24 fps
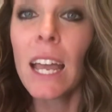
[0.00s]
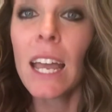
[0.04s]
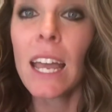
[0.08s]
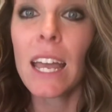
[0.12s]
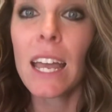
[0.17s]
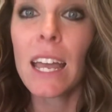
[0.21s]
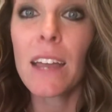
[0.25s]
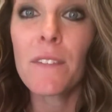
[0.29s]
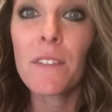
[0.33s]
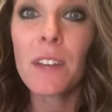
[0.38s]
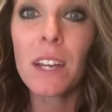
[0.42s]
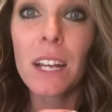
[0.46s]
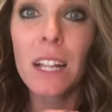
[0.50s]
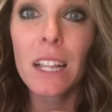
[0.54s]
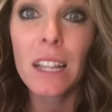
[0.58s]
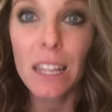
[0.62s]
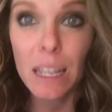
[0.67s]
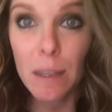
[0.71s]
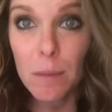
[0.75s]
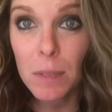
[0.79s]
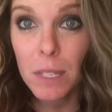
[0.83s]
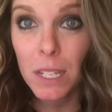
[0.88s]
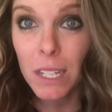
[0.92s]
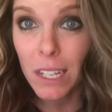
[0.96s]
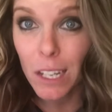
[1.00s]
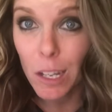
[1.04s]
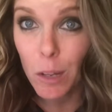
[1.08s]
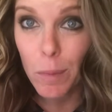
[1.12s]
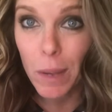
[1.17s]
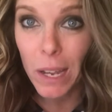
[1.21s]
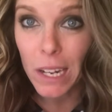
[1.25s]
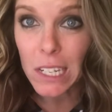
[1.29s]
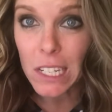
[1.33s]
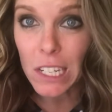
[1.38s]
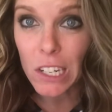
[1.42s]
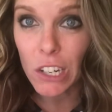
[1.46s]
if it claims to kill
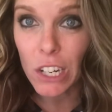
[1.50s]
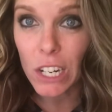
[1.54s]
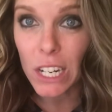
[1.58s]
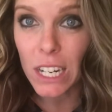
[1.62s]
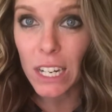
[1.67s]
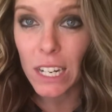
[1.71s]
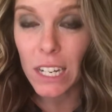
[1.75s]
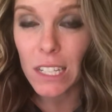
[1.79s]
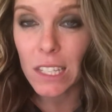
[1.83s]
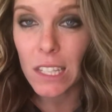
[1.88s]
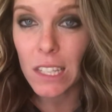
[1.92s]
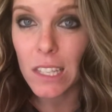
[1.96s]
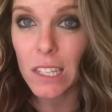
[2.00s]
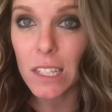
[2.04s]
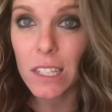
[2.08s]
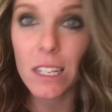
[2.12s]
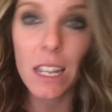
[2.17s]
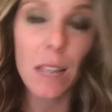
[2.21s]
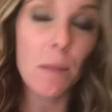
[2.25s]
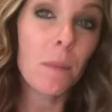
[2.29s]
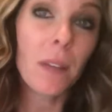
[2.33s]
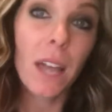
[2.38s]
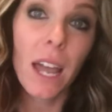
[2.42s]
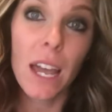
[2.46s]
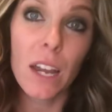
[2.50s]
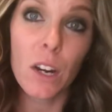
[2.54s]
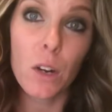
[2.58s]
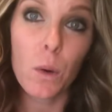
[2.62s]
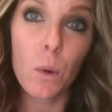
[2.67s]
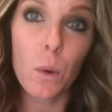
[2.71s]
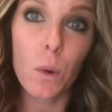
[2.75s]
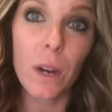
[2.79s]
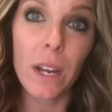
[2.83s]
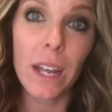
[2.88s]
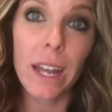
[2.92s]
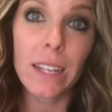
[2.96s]
bacteria, it's in the same
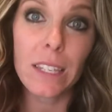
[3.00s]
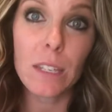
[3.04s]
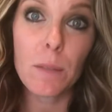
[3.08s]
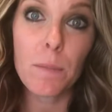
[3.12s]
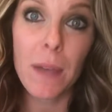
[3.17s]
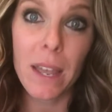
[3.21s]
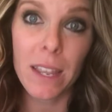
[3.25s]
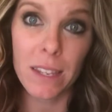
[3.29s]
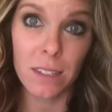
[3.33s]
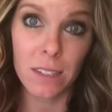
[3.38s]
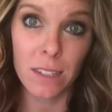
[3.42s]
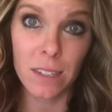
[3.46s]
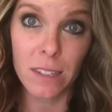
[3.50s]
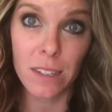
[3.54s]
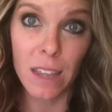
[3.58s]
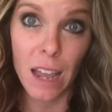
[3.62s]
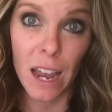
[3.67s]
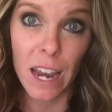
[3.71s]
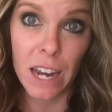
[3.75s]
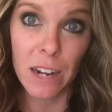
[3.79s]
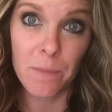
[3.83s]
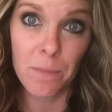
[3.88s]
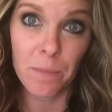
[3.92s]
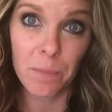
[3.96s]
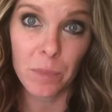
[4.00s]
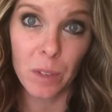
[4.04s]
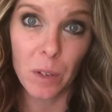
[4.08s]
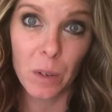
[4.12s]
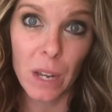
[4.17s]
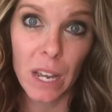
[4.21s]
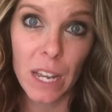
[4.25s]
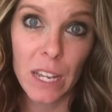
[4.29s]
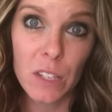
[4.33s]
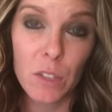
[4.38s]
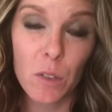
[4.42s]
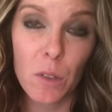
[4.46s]
category as a pesticide.
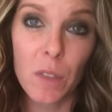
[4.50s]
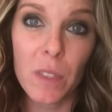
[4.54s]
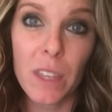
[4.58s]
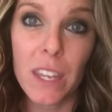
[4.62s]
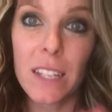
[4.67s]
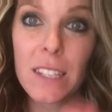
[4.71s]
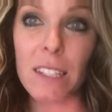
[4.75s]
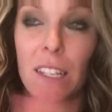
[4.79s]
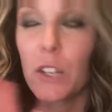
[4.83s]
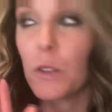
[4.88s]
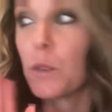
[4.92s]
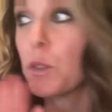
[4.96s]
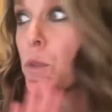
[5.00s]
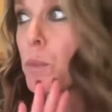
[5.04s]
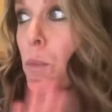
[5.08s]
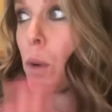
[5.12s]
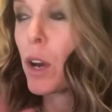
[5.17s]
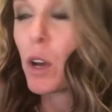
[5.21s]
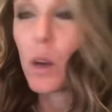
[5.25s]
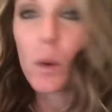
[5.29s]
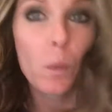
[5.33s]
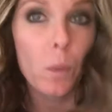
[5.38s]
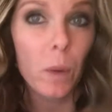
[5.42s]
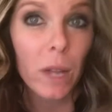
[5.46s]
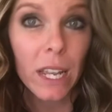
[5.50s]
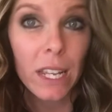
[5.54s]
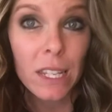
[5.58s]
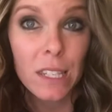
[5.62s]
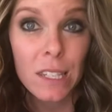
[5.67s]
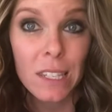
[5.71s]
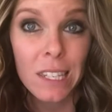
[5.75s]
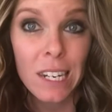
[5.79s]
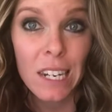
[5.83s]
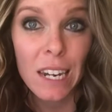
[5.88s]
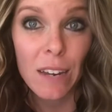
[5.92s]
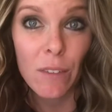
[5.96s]
Okay, so things like you spray on
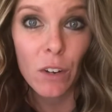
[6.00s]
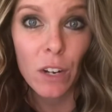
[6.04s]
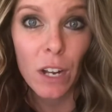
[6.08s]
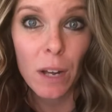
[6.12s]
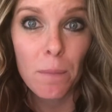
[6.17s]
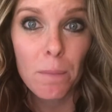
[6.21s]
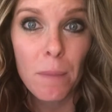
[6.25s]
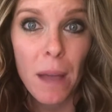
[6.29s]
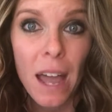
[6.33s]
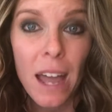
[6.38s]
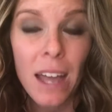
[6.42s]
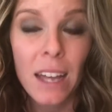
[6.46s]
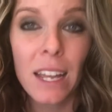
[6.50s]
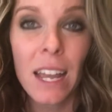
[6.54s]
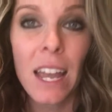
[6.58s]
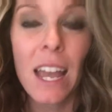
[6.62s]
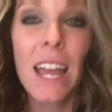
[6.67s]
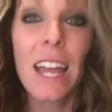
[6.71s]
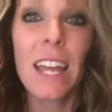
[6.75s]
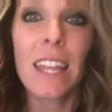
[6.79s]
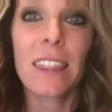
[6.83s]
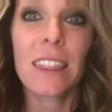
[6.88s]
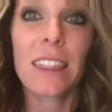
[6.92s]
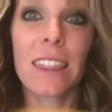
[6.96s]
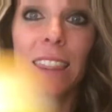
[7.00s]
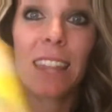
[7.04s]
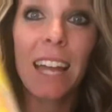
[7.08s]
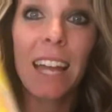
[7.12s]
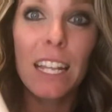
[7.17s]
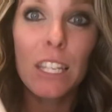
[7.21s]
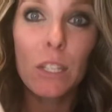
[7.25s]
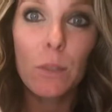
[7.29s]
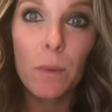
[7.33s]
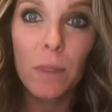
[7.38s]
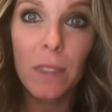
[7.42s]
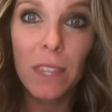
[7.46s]
weeds to never come back,
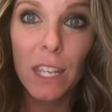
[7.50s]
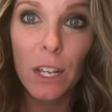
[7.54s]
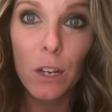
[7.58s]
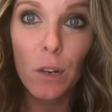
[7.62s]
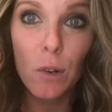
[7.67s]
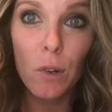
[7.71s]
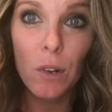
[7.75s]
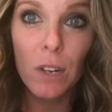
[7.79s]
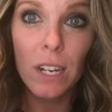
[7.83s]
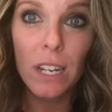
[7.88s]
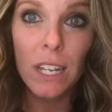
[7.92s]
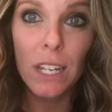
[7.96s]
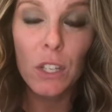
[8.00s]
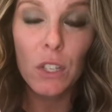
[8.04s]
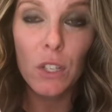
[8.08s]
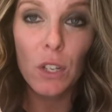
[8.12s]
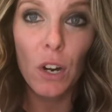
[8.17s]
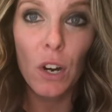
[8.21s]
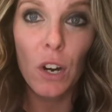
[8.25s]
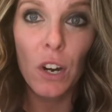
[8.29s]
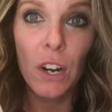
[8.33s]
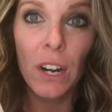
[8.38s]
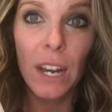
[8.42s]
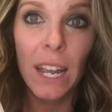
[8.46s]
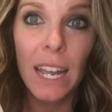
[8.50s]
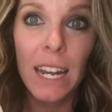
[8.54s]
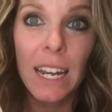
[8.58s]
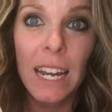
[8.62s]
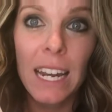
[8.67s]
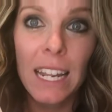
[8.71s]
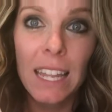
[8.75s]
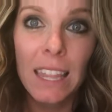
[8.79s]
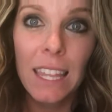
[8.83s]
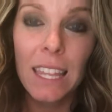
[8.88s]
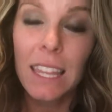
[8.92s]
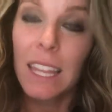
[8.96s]
that's what the ingredients are in
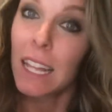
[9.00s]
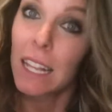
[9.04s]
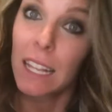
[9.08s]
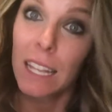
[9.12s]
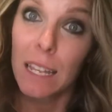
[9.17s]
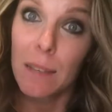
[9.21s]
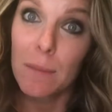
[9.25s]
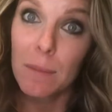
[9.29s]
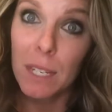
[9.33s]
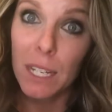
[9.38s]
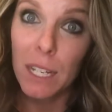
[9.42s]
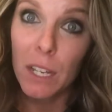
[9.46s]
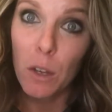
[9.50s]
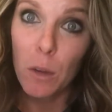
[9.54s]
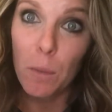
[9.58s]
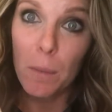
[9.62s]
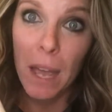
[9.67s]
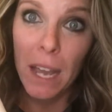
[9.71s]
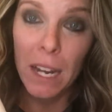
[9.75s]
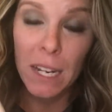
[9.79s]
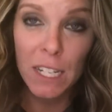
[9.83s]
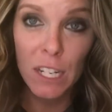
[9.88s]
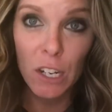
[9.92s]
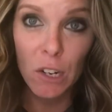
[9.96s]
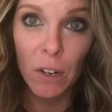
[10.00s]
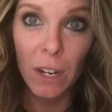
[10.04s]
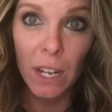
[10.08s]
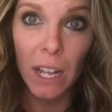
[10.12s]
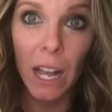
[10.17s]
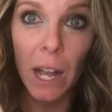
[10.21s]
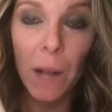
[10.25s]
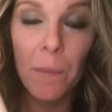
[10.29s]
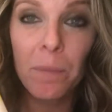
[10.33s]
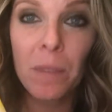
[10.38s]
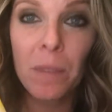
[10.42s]
anything that claims to kill bacteria.